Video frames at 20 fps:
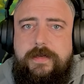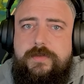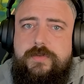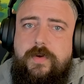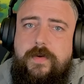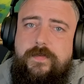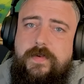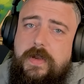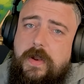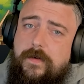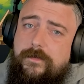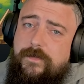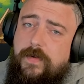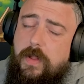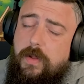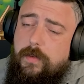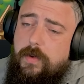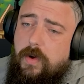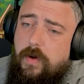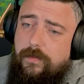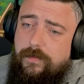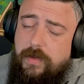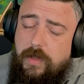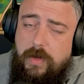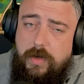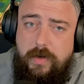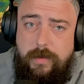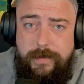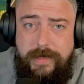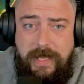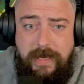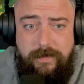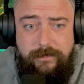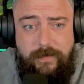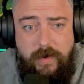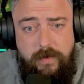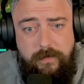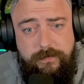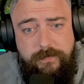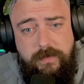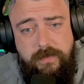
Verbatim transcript: So if you're not following over there, come and get involved.